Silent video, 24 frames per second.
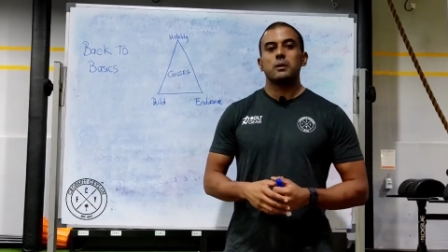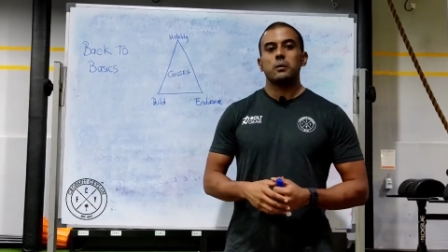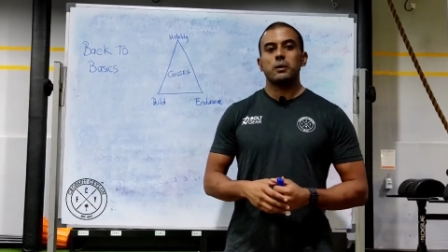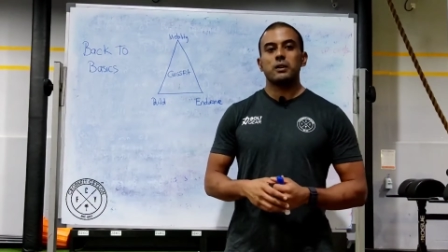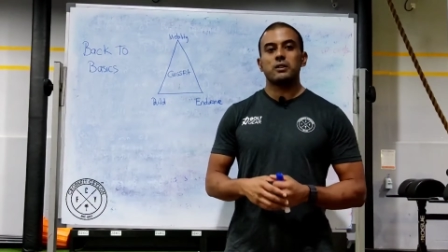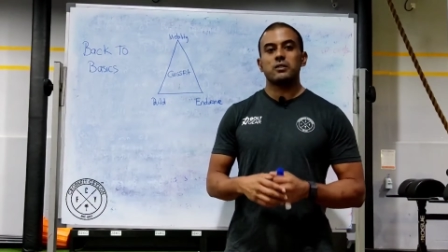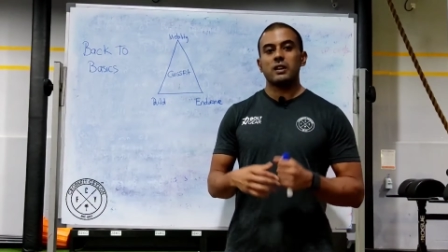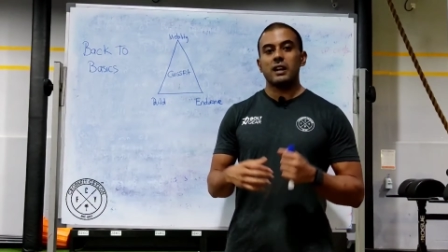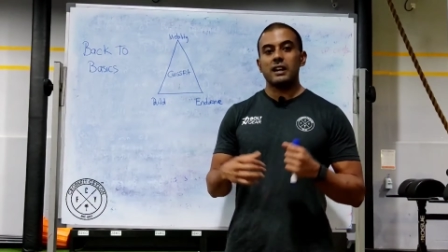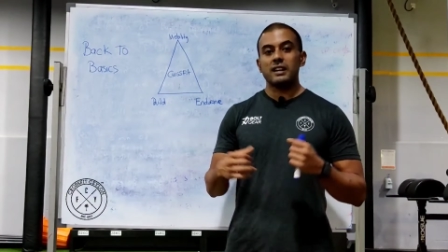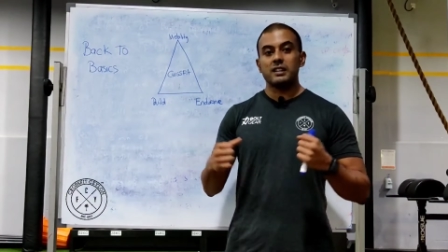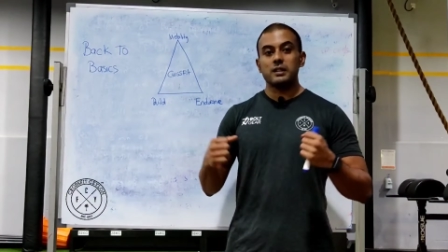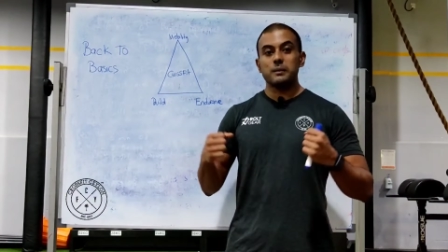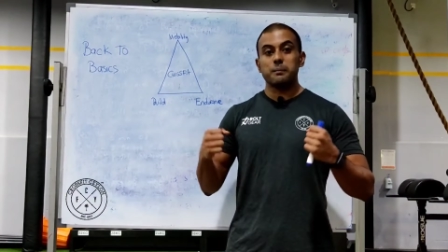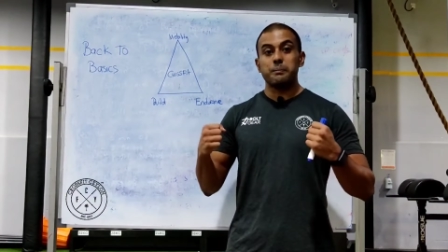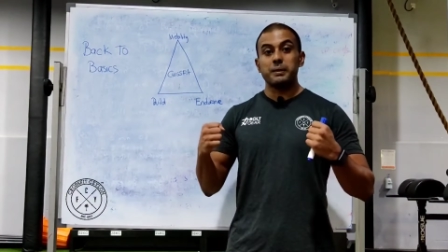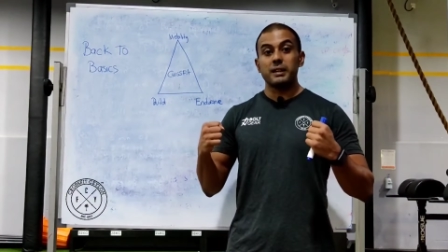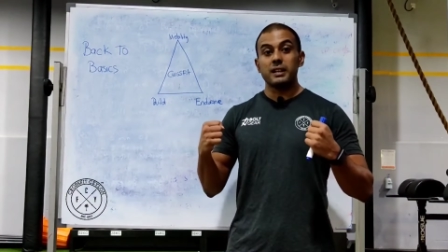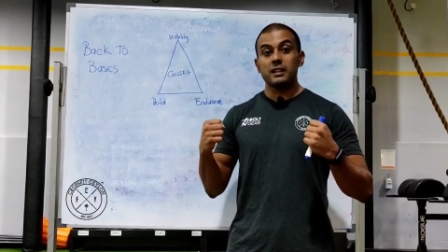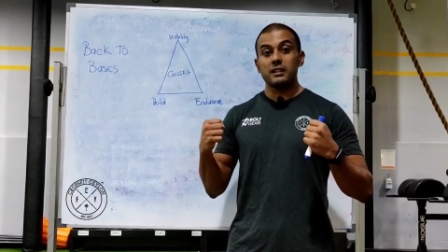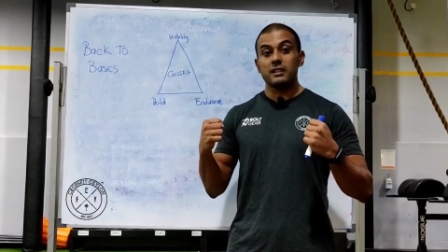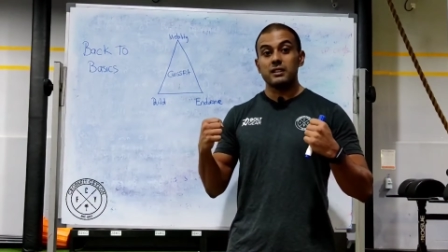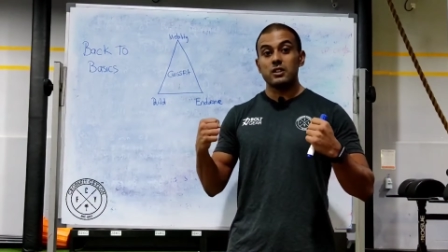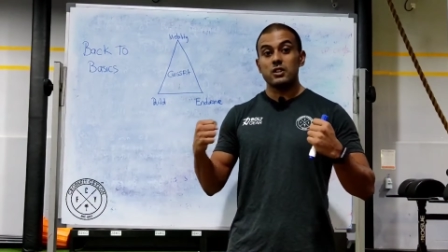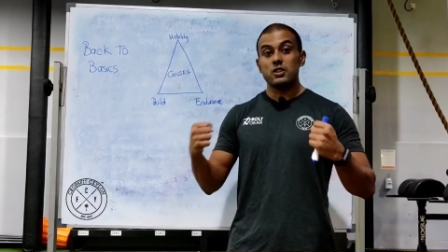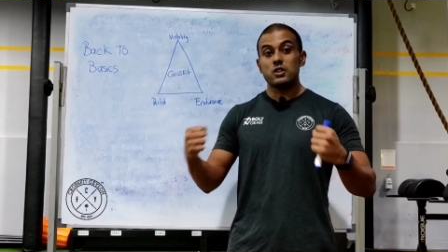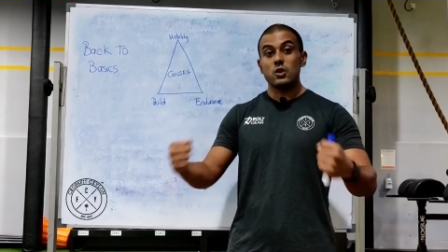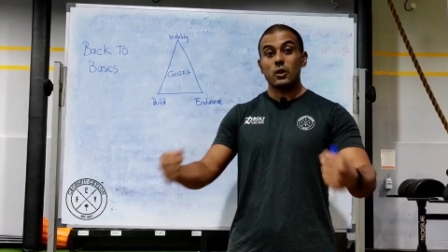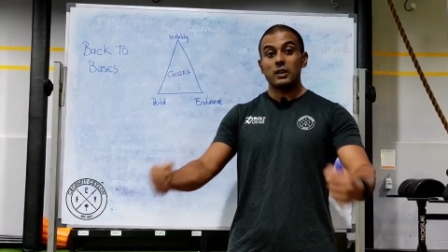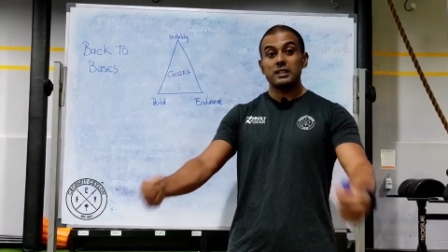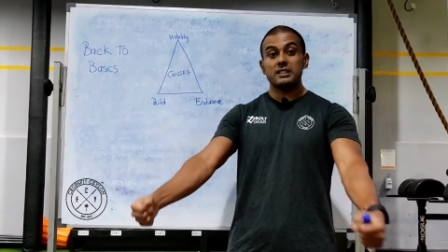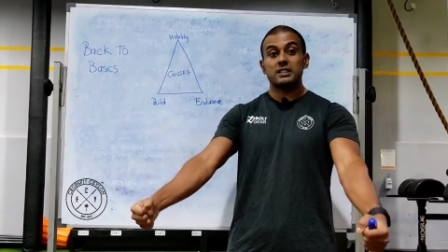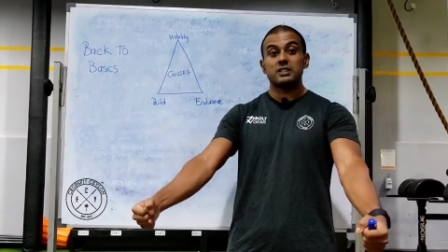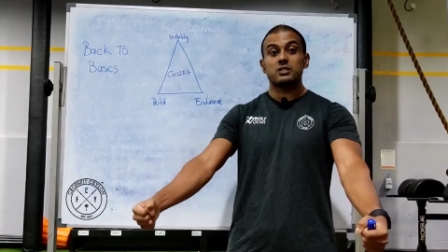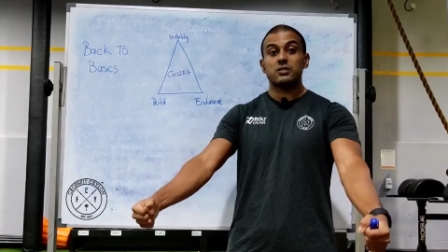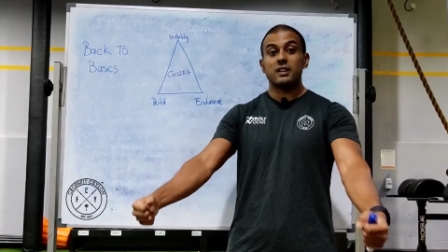We're trying to build
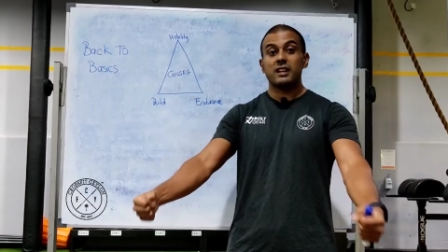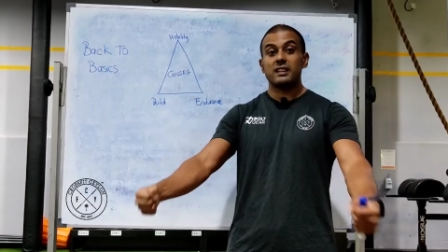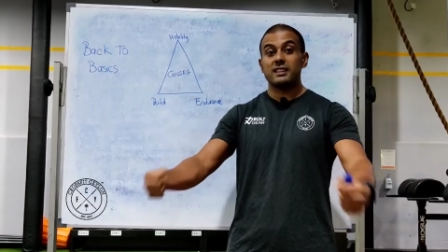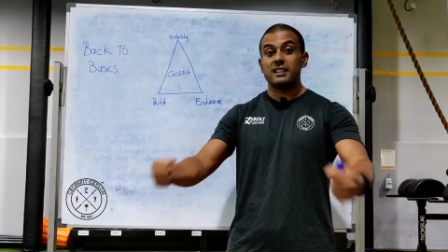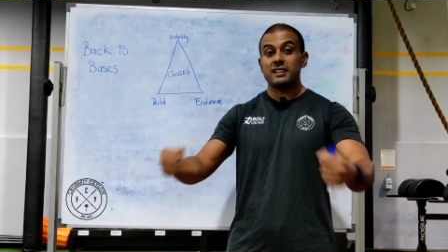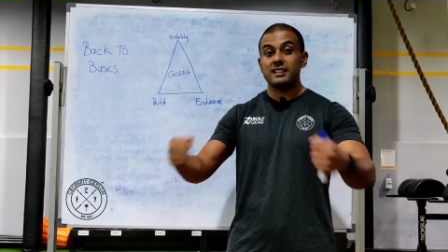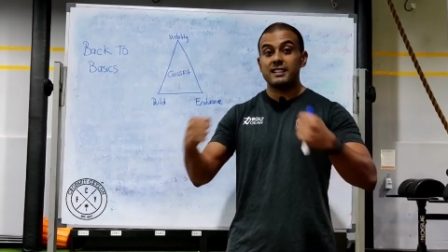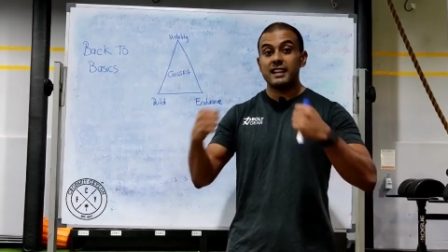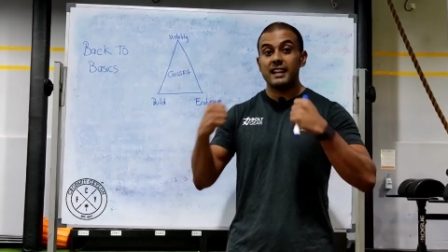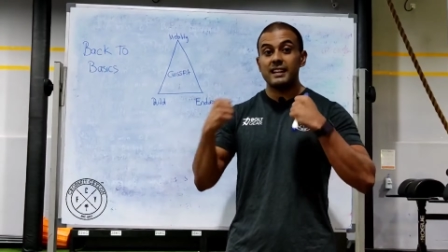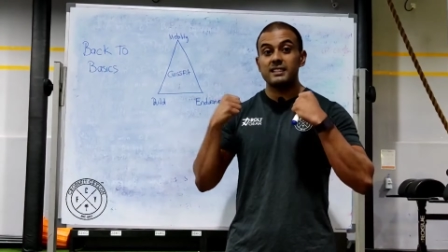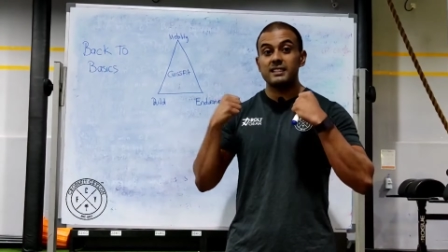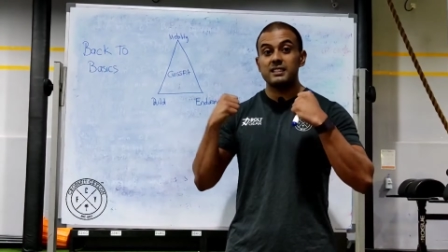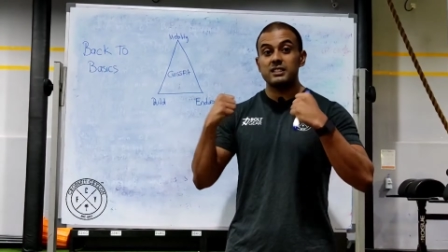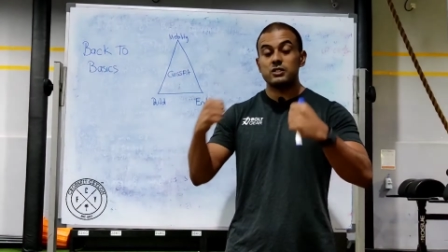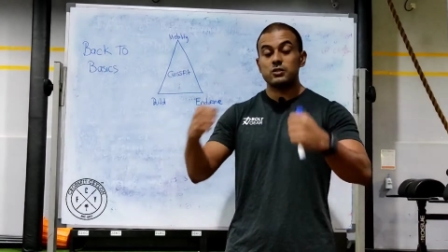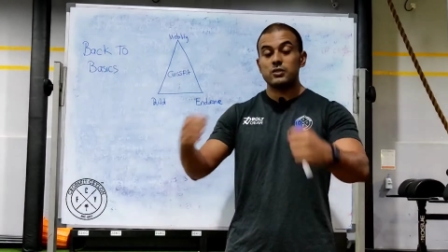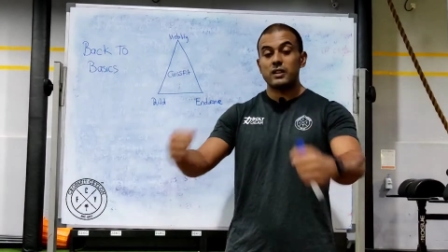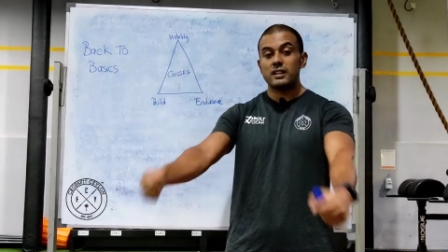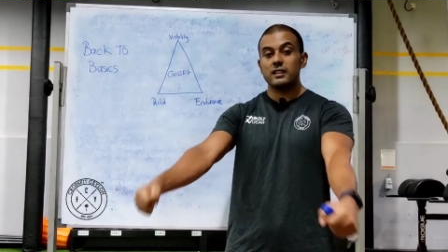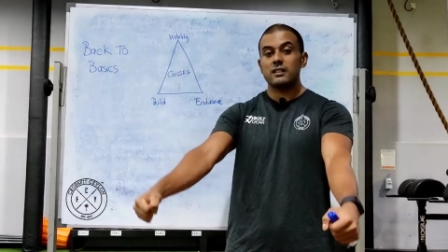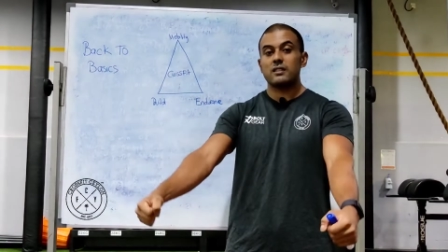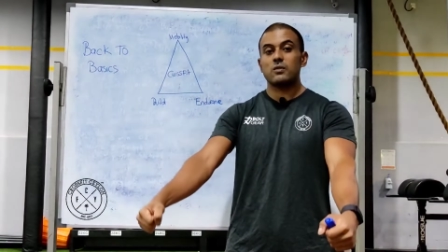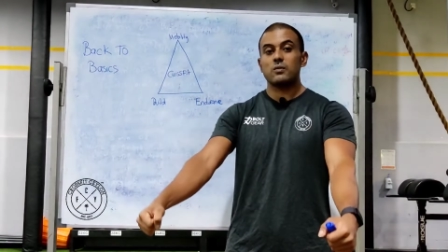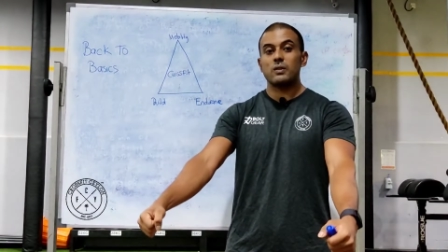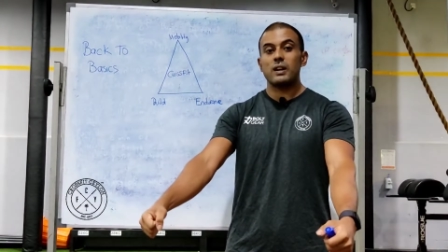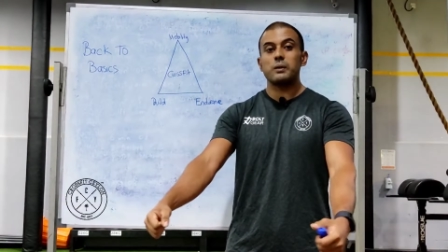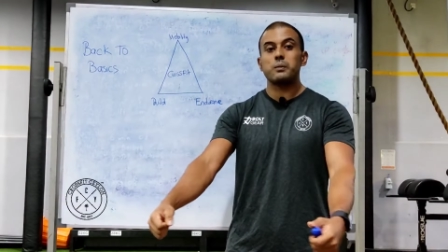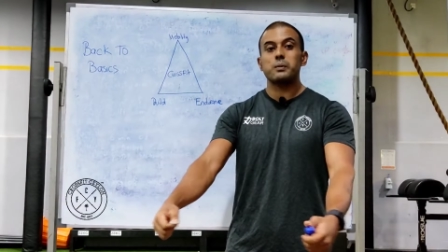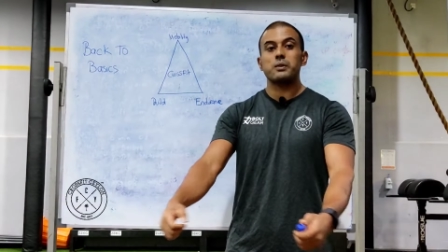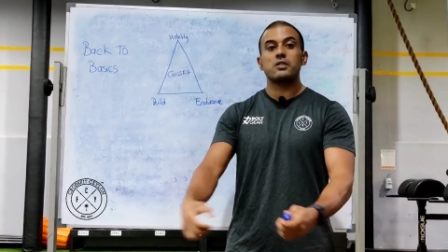joint strength and tendon strength, right?